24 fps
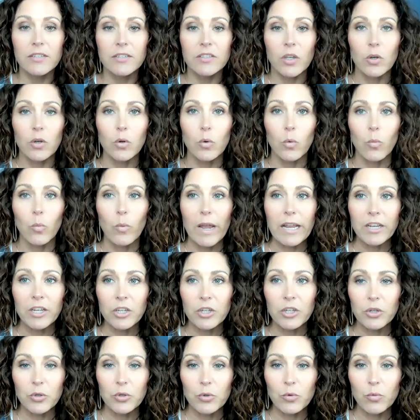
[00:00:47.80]
So, when
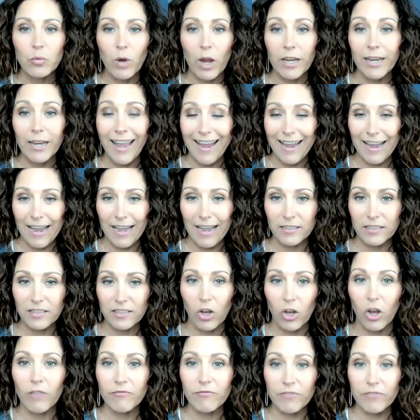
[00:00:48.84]
you run ads
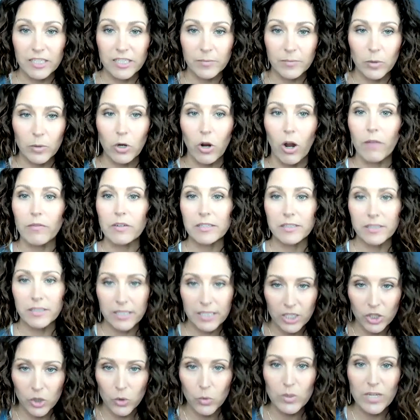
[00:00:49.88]
on Facebook,
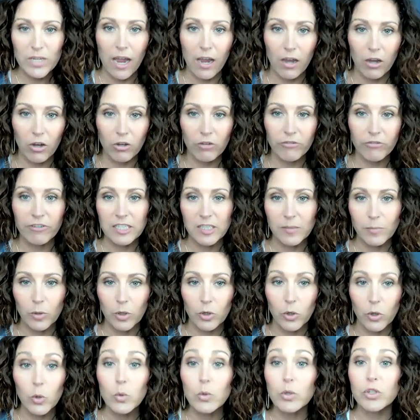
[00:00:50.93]
obviously you tell
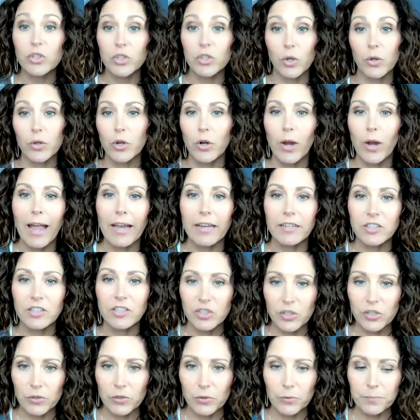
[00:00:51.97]
Facebook who to show your
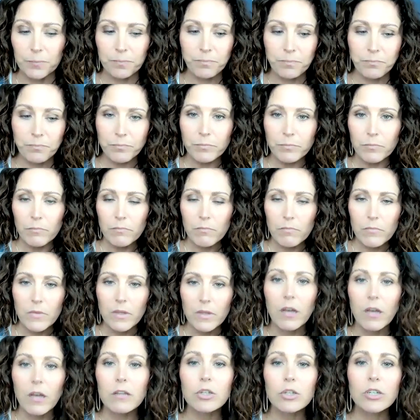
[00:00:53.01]
ads to.
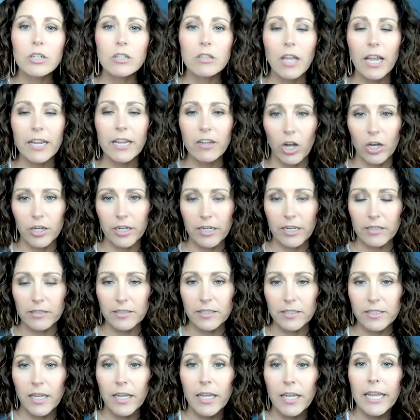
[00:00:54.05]
A lookalike
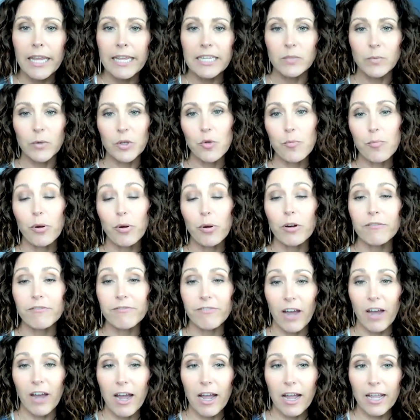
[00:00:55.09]
audience is when you
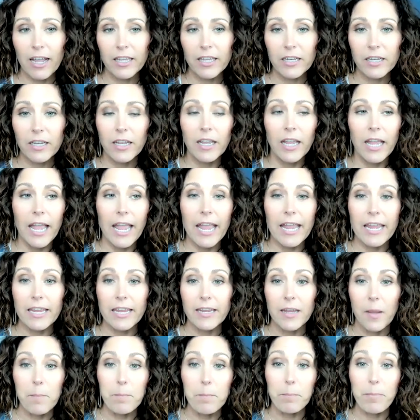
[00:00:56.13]
provide
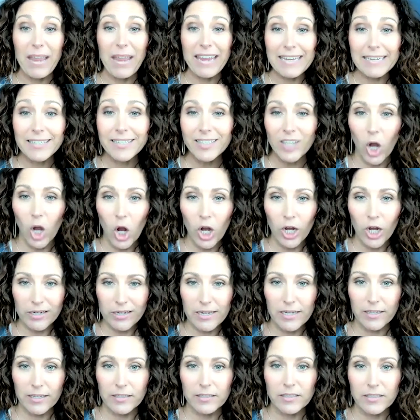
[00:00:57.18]
a base
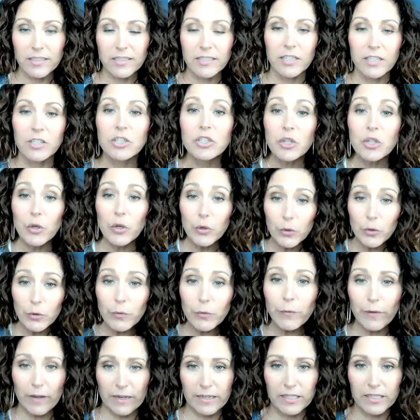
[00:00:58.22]
audience to
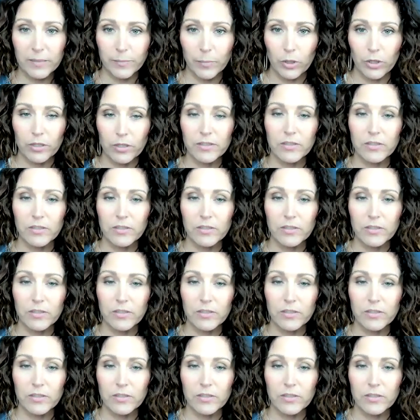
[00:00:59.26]
Facebook.